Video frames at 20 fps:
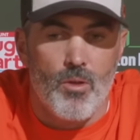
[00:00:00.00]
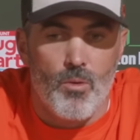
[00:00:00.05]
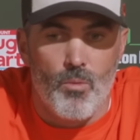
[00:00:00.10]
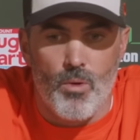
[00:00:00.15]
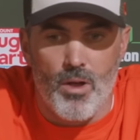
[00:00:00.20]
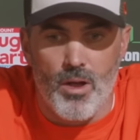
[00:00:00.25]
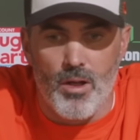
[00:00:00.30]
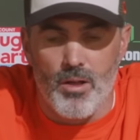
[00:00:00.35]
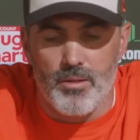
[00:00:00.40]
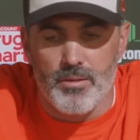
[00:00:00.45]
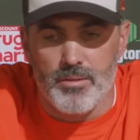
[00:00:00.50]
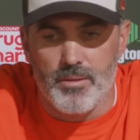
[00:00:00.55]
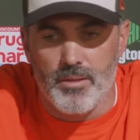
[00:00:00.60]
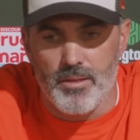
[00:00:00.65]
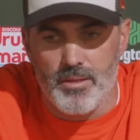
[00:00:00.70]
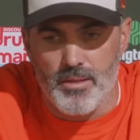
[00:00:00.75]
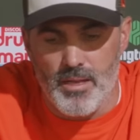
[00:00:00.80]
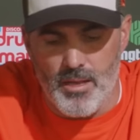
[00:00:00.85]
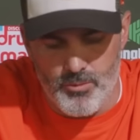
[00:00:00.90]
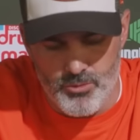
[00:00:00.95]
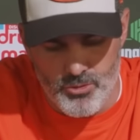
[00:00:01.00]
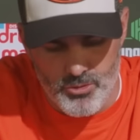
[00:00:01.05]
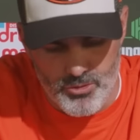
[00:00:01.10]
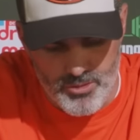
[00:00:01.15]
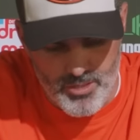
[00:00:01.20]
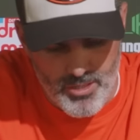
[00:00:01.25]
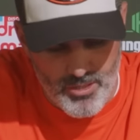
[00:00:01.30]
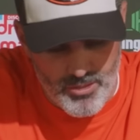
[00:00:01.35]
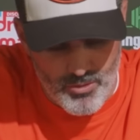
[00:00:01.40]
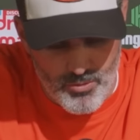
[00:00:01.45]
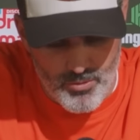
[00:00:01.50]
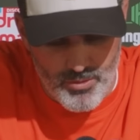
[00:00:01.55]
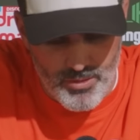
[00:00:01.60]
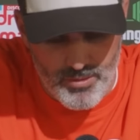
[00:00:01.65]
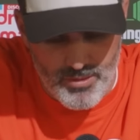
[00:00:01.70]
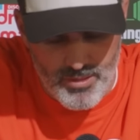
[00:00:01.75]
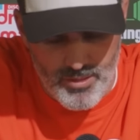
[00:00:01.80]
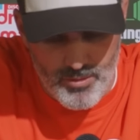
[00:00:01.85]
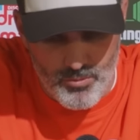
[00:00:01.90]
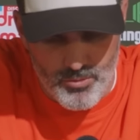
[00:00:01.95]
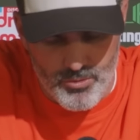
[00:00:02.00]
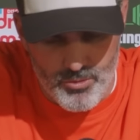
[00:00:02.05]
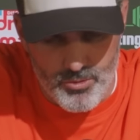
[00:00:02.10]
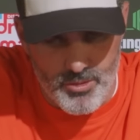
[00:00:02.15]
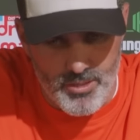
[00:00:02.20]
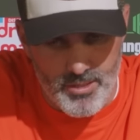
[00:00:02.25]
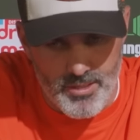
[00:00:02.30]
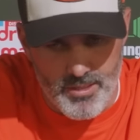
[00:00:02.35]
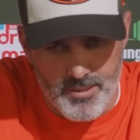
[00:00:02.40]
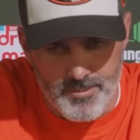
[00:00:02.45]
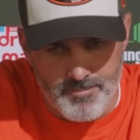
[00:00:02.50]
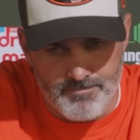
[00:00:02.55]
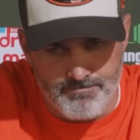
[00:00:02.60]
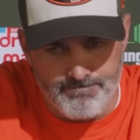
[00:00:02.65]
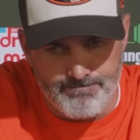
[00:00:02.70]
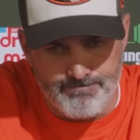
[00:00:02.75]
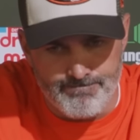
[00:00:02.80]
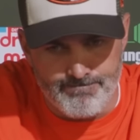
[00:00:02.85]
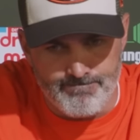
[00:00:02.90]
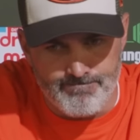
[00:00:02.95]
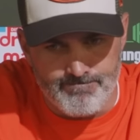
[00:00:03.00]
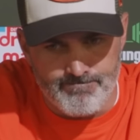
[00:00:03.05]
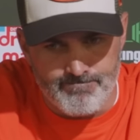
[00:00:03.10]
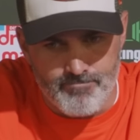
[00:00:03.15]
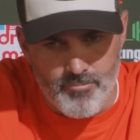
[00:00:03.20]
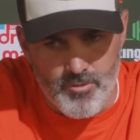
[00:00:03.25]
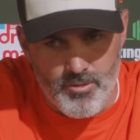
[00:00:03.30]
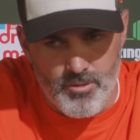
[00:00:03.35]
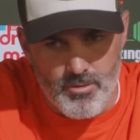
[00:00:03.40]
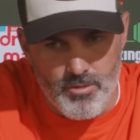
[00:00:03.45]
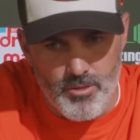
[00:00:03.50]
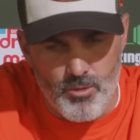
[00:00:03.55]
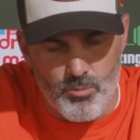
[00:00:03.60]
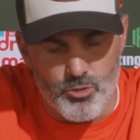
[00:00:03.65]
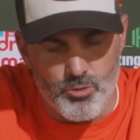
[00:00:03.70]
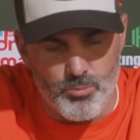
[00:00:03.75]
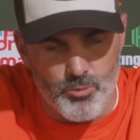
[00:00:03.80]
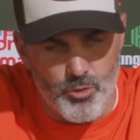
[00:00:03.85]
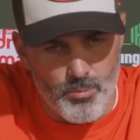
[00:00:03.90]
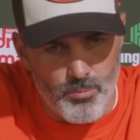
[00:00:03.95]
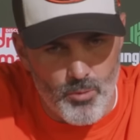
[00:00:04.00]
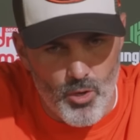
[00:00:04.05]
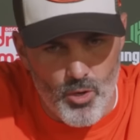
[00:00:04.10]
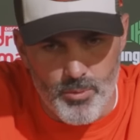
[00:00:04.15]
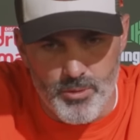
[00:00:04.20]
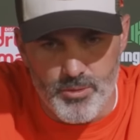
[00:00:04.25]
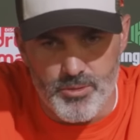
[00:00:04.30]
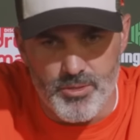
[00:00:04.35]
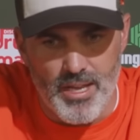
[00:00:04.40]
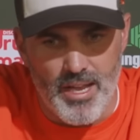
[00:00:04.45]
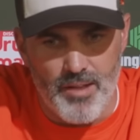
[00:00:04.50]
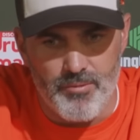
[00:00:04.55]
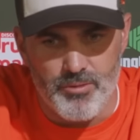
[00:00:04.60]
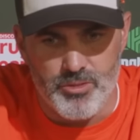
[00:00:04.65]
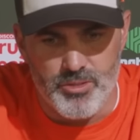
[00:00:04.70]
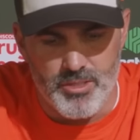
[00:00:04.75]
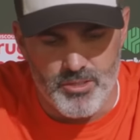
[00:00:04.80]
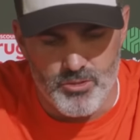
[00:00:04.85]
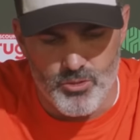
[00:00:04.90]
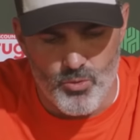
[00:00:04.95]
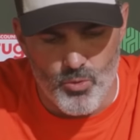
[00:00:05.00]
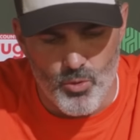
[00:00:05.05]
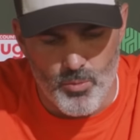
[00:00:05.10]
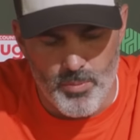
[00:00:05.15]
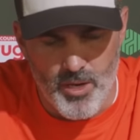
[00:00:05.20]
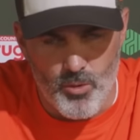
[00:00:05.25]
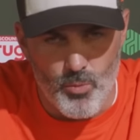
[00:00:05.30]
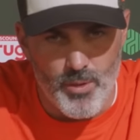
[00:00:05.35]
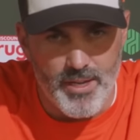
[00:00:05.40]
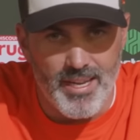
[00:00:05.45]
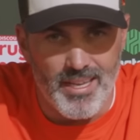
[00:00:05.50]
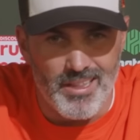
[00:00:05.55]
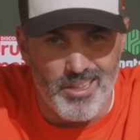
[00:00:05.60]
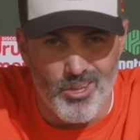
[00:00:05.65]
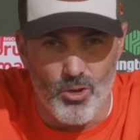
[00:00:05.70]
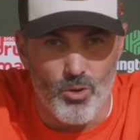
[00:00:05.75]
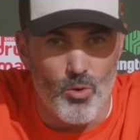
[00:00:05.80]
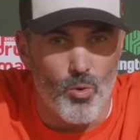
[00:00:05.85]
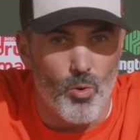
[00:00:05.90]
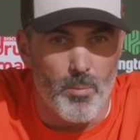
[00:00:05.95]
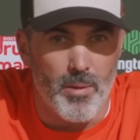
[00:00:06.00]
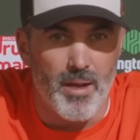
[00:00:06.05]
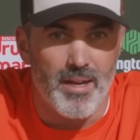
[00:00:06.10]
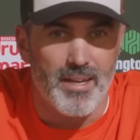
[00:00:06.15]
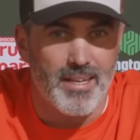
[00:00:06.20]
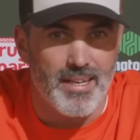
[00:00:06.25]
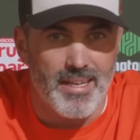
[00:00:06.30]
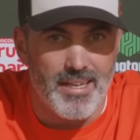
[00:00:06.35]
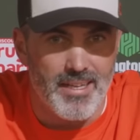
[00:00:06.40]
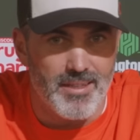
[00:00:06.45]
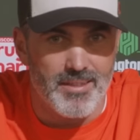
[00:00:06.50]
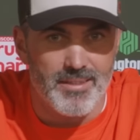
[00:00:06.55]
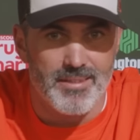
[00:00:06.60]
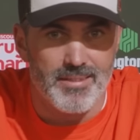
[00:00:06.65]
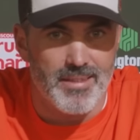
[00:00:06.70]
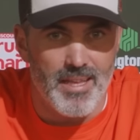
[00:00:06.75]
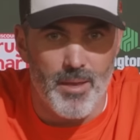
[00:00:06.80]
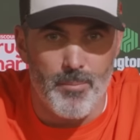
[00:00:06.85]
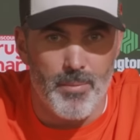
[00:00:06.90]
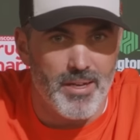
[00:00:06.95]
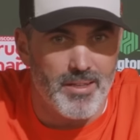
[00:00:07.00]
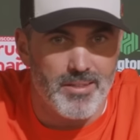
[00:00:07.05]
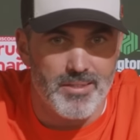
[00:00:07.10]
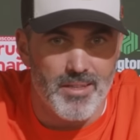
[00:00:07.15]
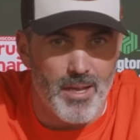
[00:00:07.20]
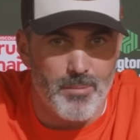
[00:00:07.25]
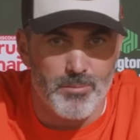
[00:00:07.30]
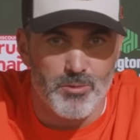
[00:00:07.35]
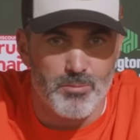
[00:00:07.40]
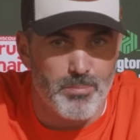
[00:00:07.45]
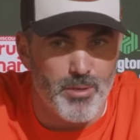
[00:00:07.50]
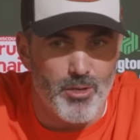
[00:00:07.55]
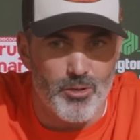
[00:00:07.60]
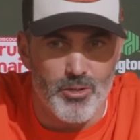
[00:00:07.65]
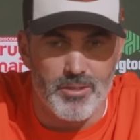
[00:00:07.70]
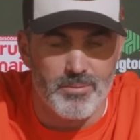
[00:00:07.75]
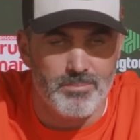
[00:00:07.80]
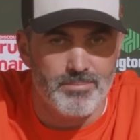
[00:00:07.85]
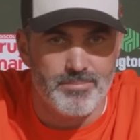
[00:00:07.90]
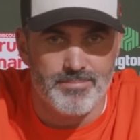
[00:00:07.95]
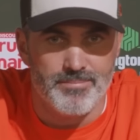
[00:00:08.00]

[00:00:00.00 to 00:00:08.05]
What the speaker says: Well, I would just tell you he was there were some good moments. Obviously, as a quarterback, we can't let our quarterback get hit that many times, period.